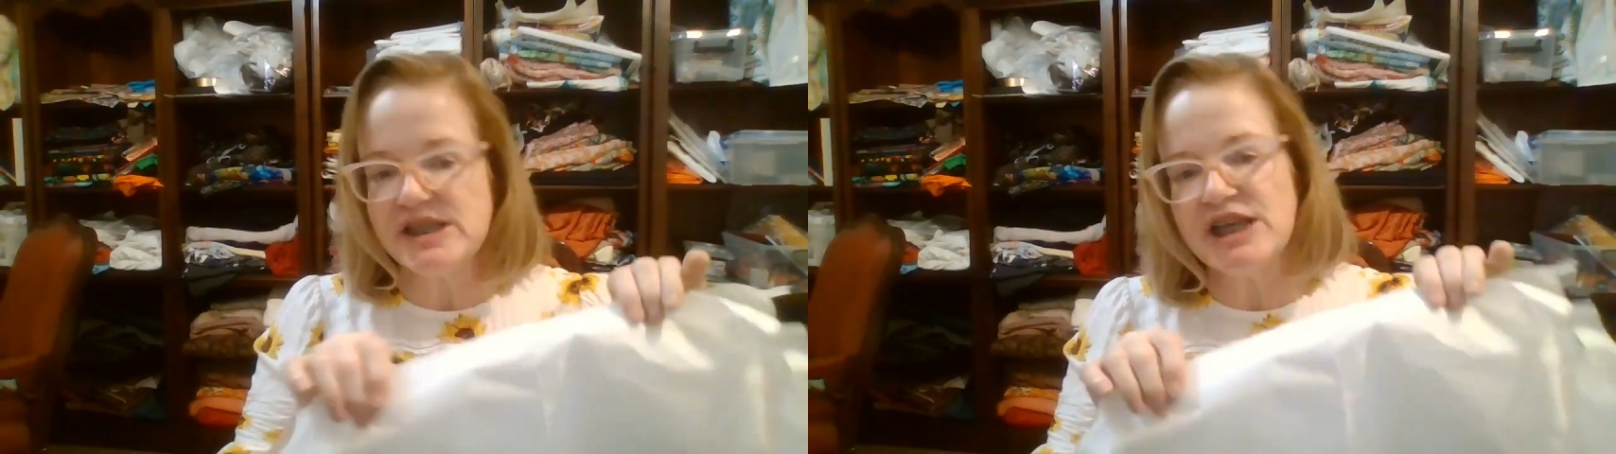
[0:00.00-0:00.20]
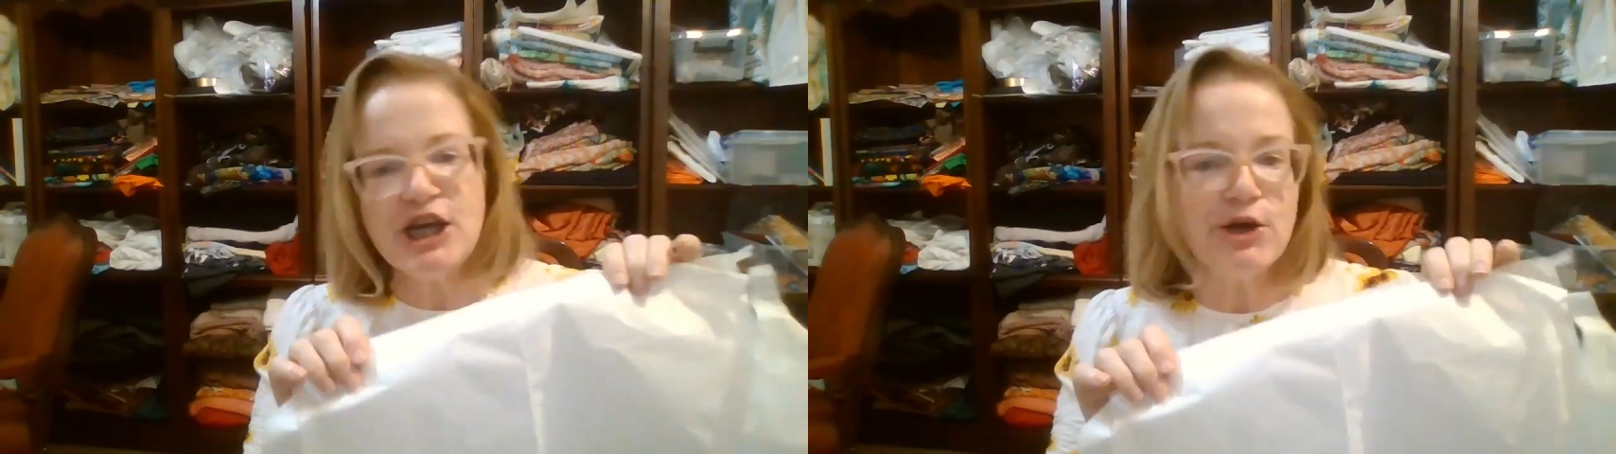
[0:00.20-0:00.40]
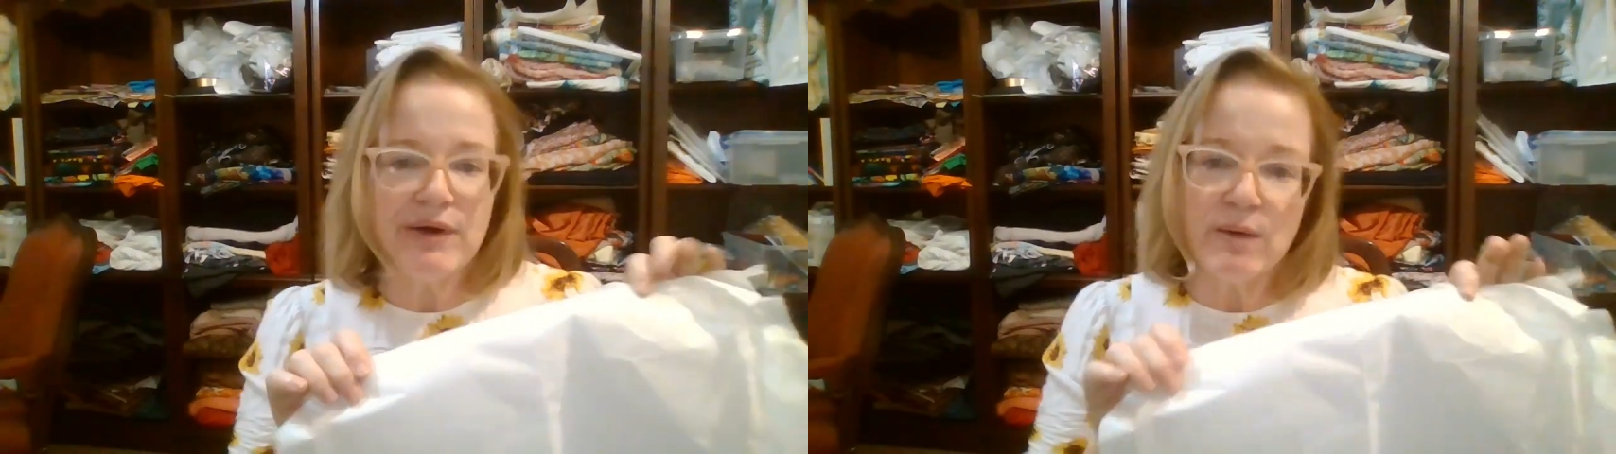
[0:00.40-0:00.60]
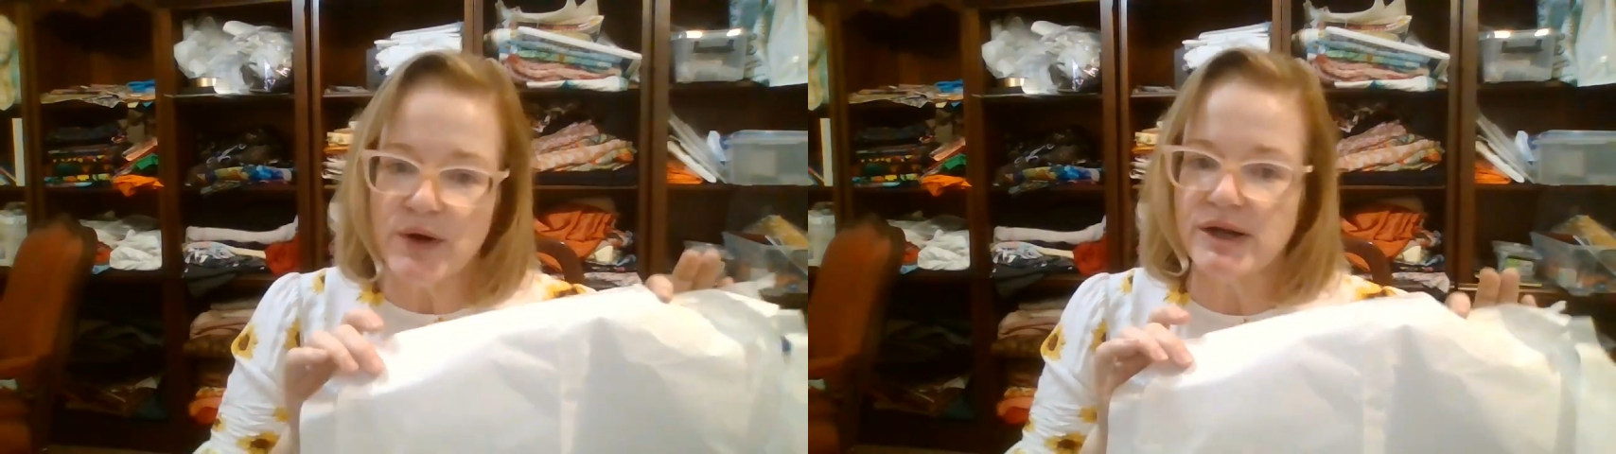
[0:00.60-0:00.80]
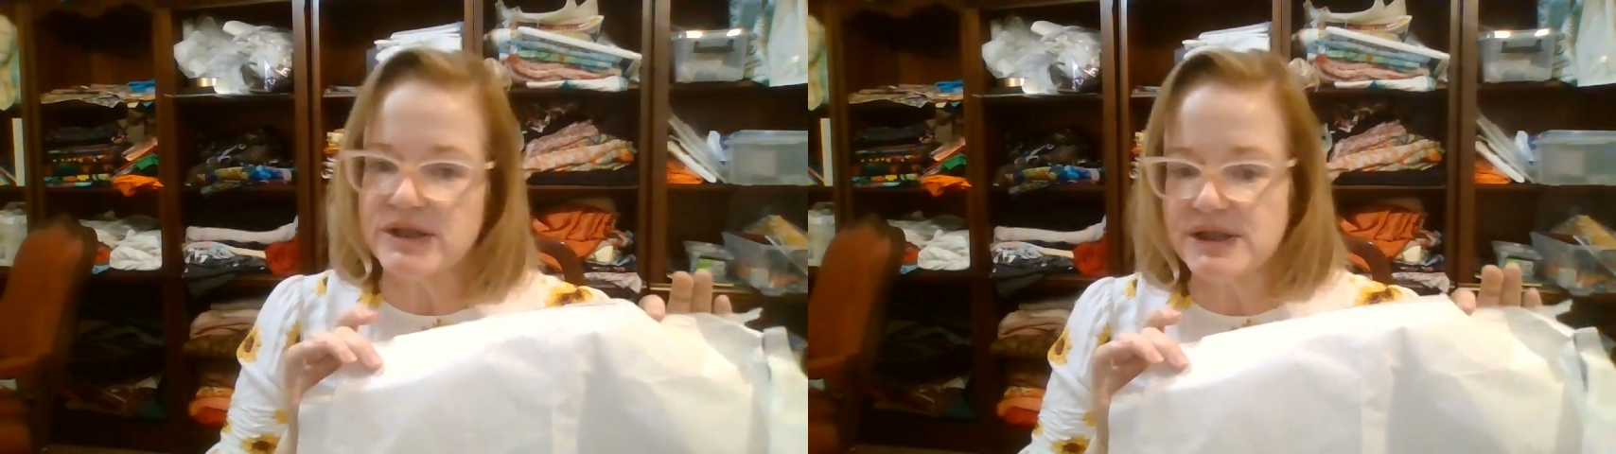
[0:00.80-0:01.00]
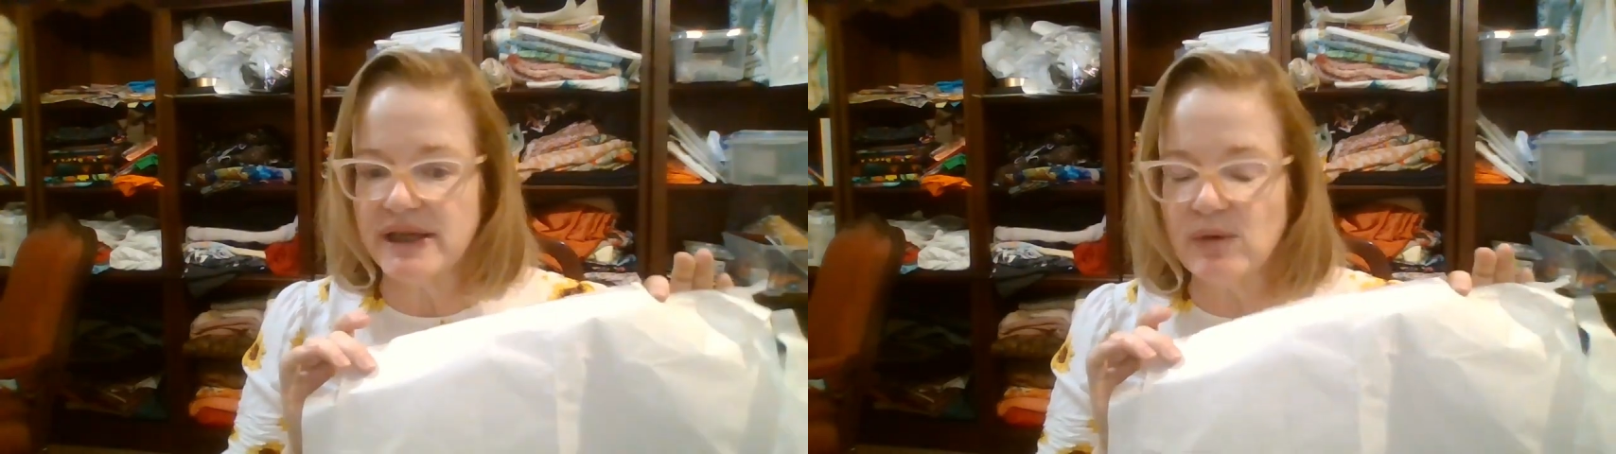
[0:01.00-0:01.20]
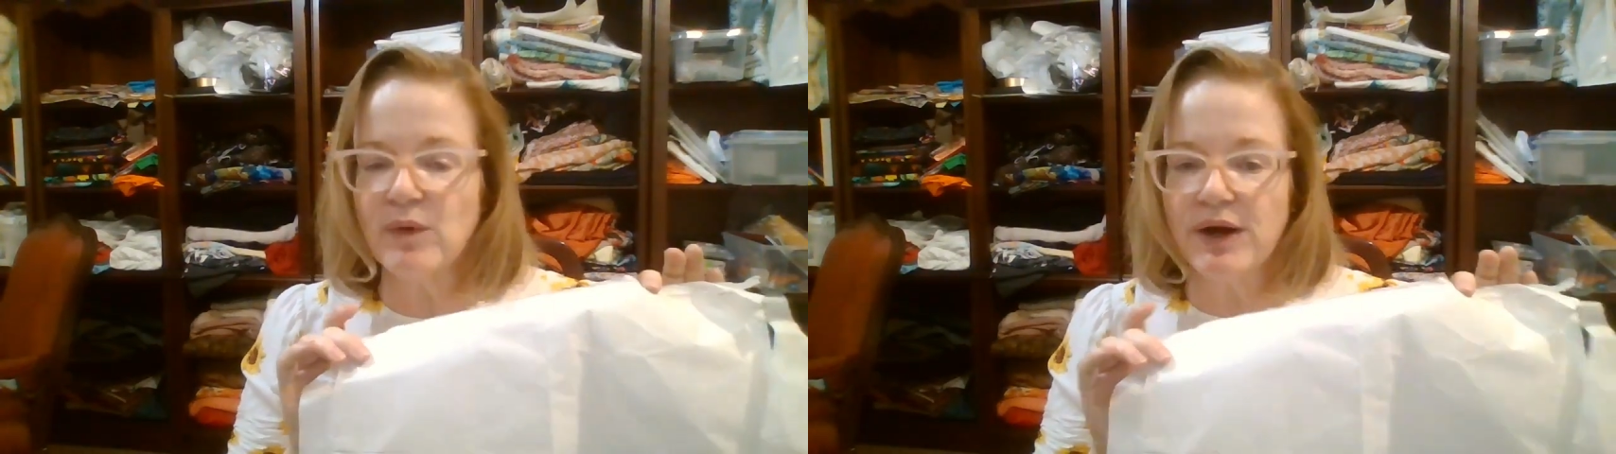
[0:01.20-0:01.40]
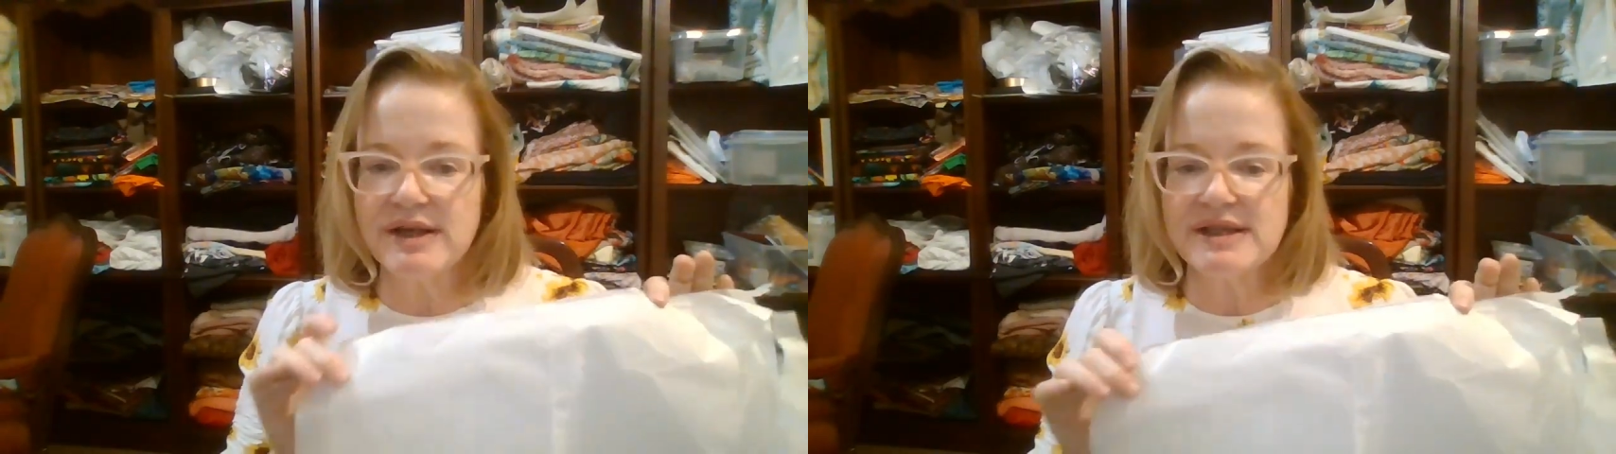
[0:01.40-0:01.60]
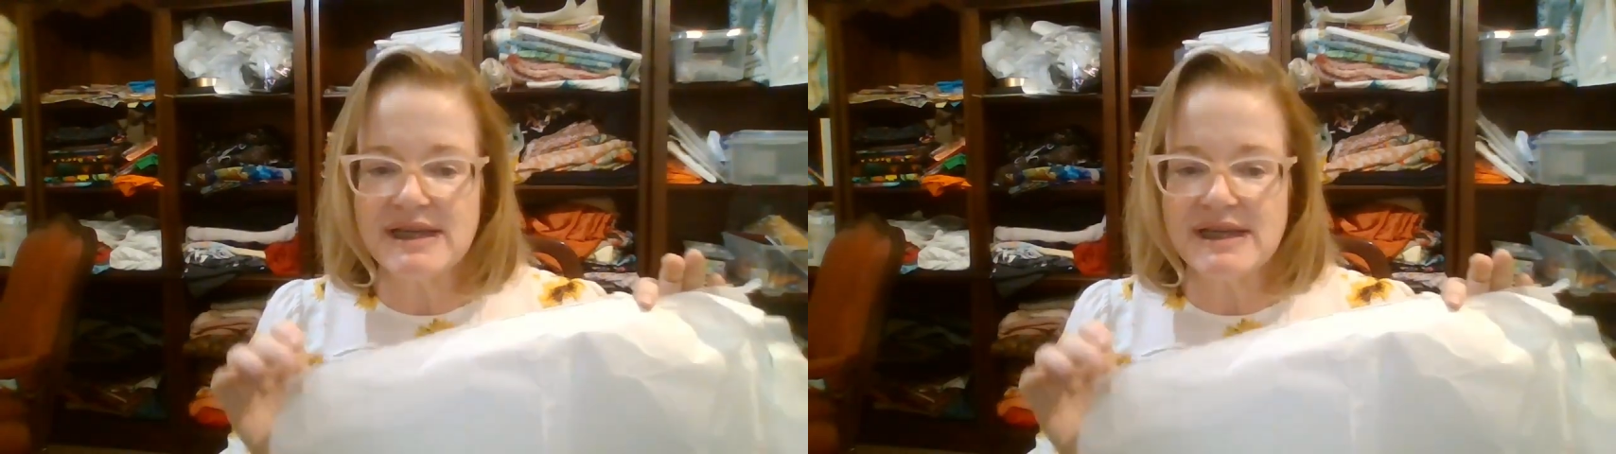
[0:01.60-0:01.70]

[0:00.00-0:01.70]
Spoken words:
And you know, it works. It works.